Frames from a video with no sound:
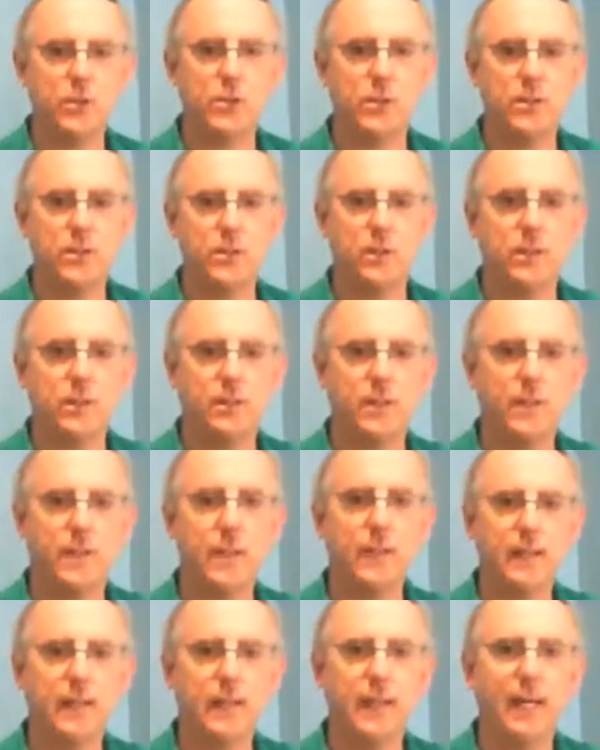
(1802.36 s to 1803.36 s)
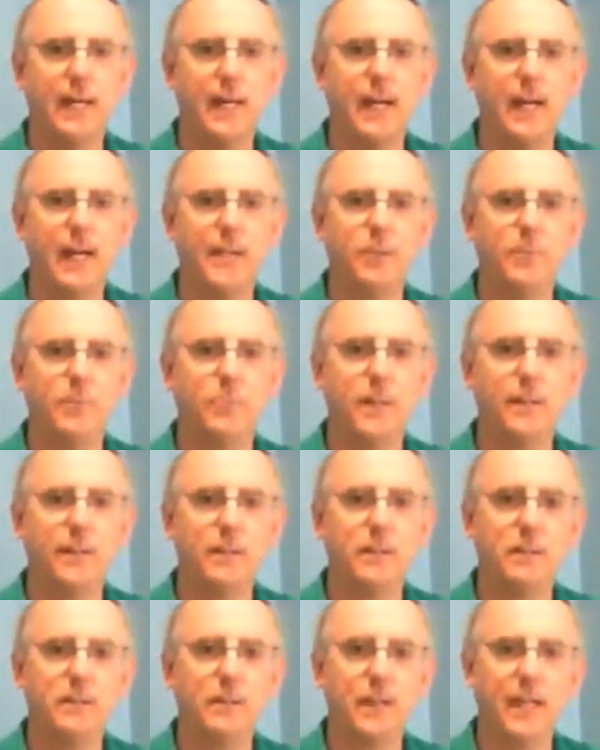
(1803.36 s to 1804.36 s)
the dark, and you might
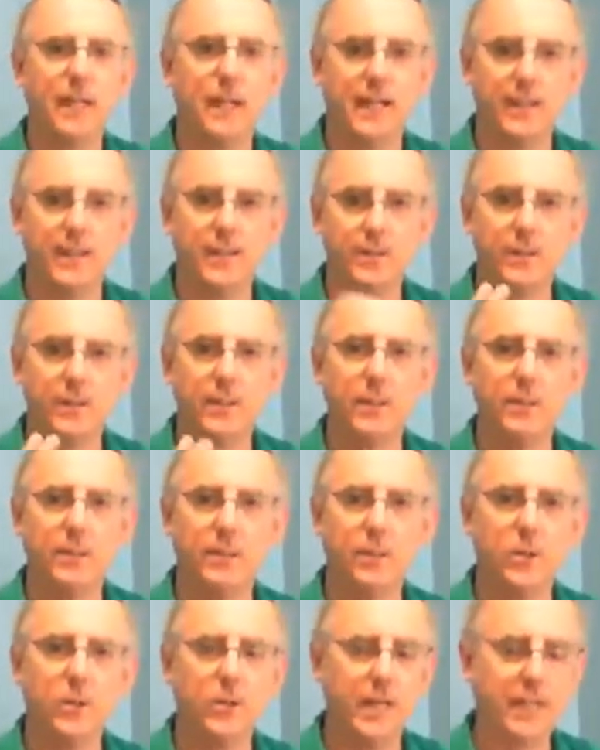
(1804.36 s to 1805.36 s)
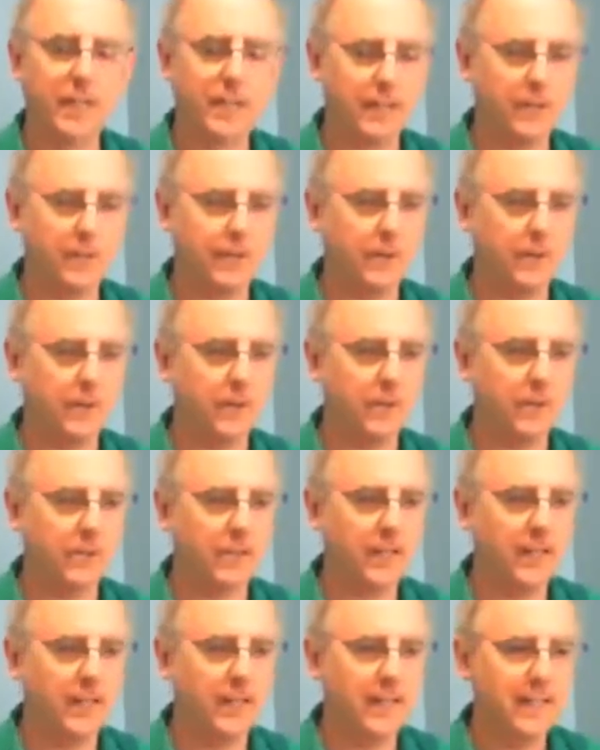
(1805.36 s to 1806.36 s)
hear a crackling noise.
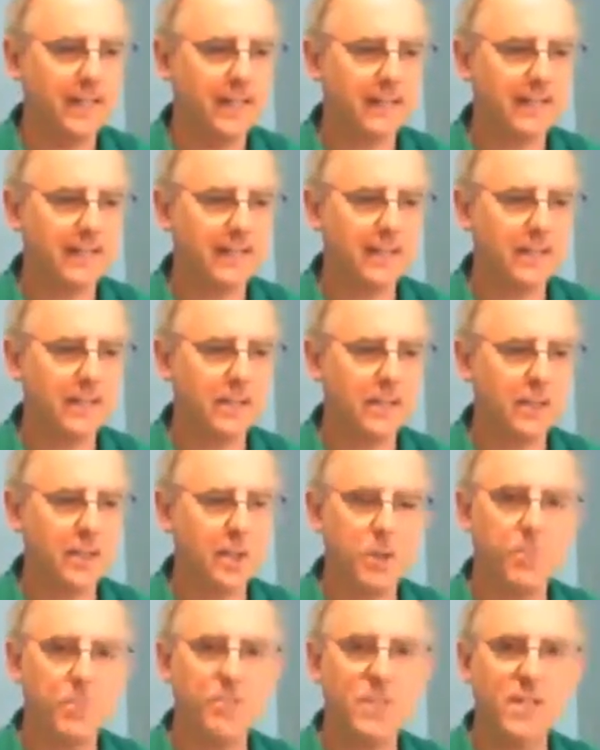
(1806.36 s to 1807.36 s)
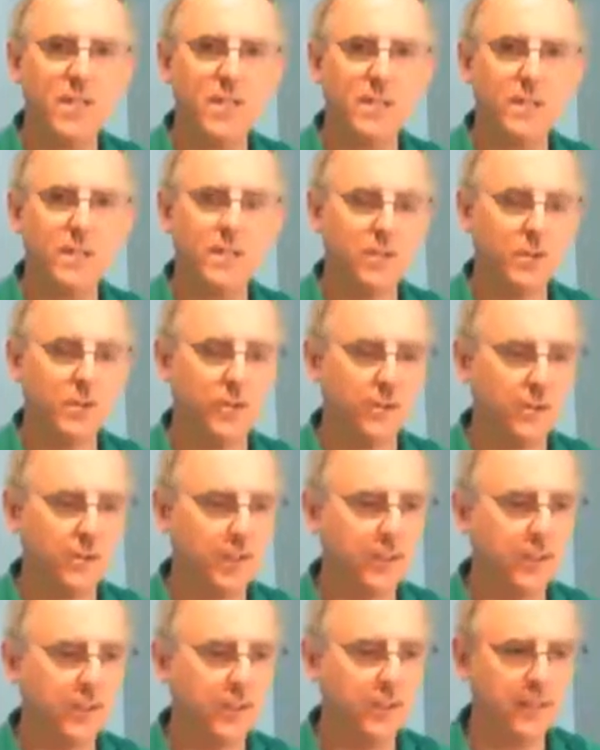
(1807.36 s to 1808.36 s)
And that's mini thunder
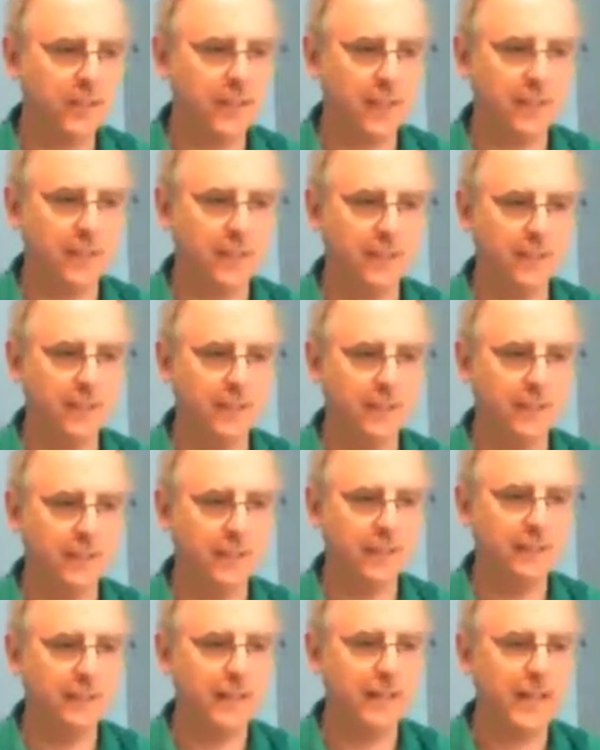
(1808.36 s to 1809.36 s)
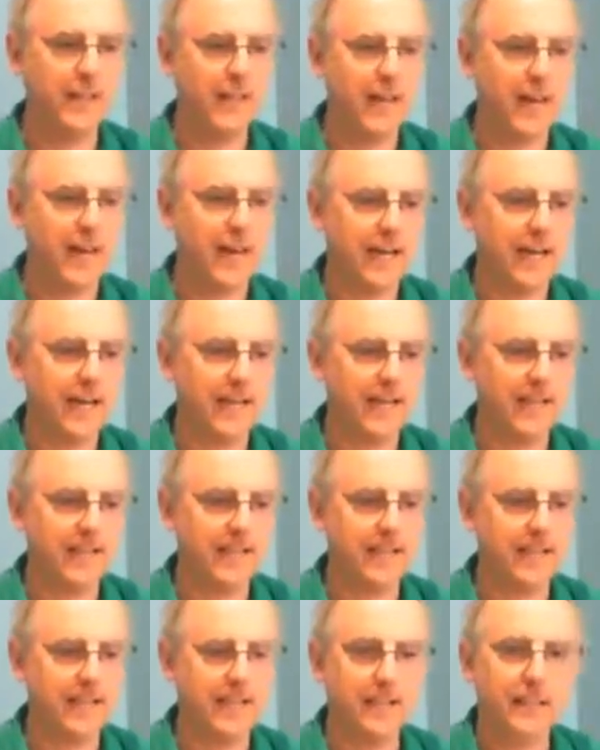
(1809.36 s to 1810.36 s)
and lightning.
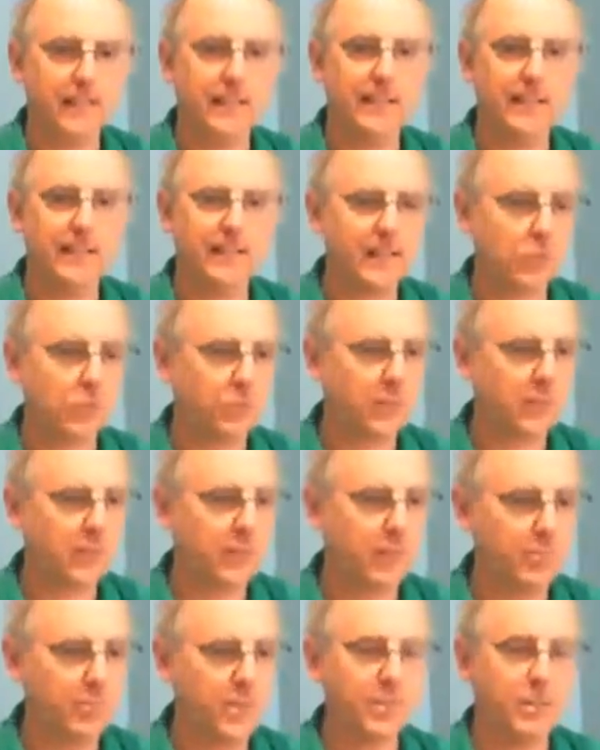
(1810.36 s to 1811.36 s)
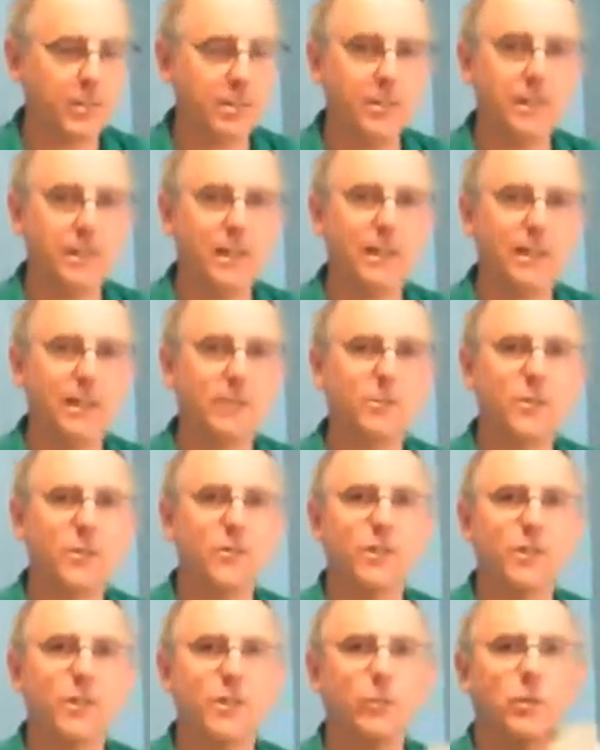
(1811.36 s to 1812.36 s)
And that's what happens in the
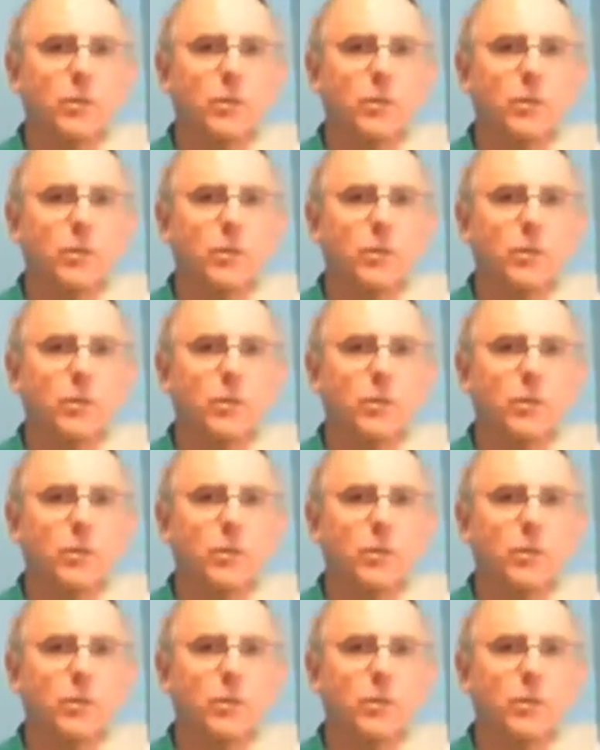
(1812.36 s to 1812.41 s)
atmosphere when